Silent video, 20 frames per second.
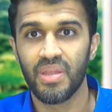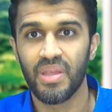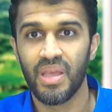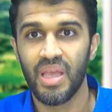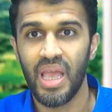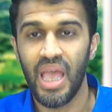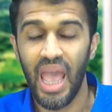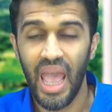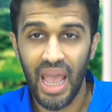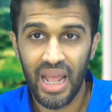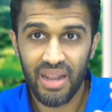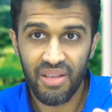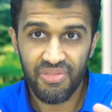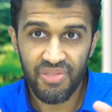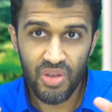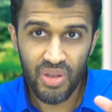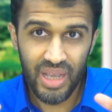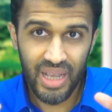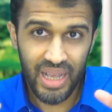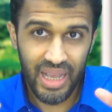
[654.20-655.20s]
And if you
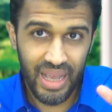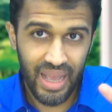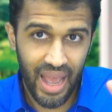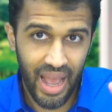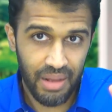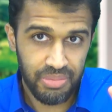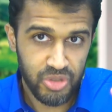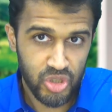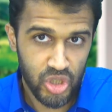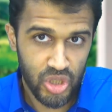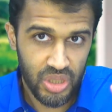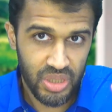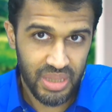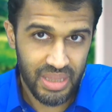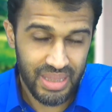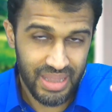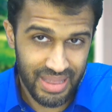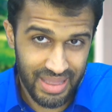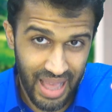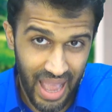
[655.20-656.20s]
can capture
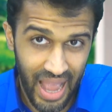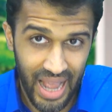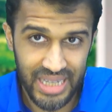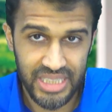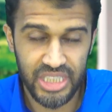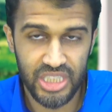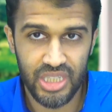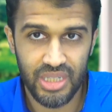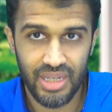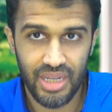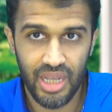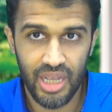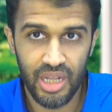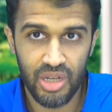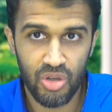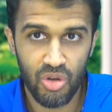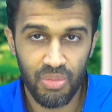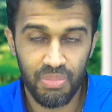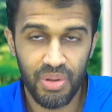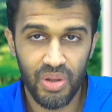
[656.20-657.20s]
that in
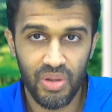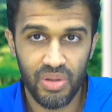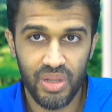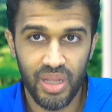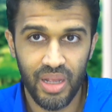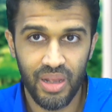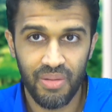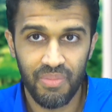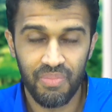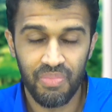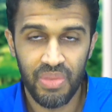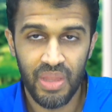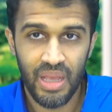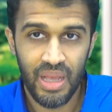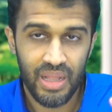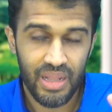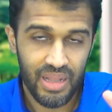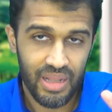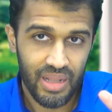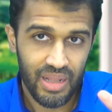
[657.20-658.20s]
your building,
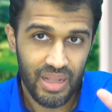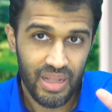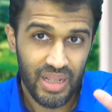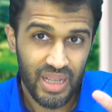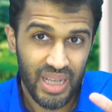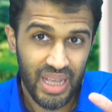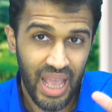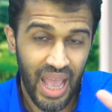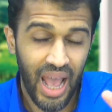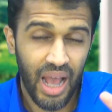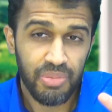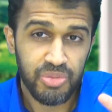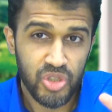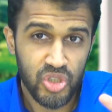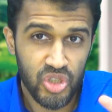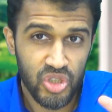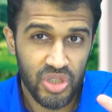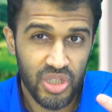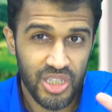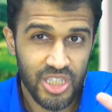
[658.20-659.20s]
capture
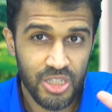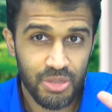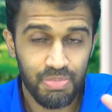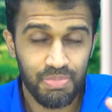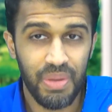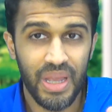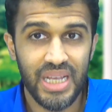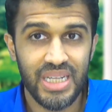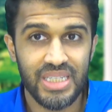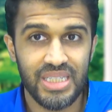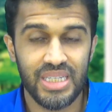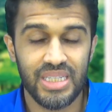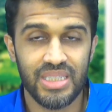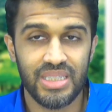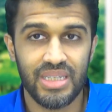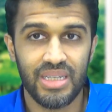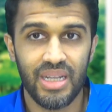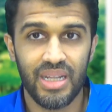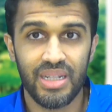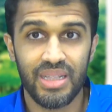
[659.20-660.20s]
the spaces
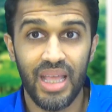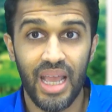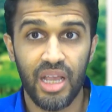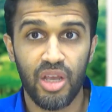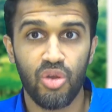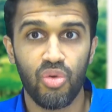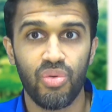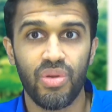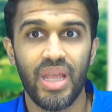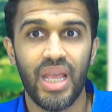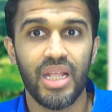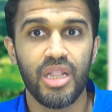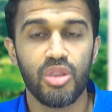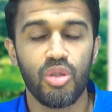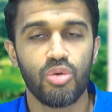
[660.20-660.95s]
that create those